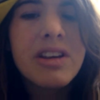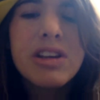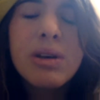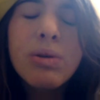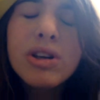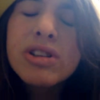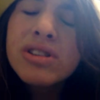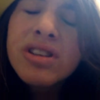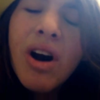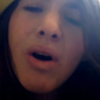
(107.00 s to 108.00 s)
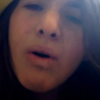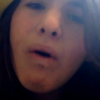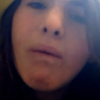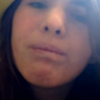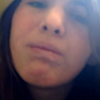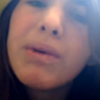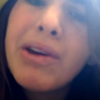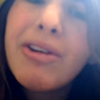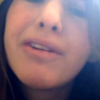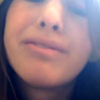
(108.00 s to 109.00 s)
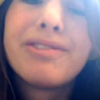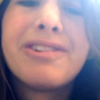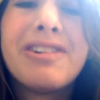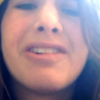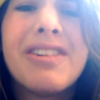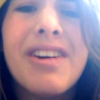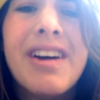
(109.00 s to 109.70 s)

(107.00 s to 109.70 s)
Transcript: You are so beautiful.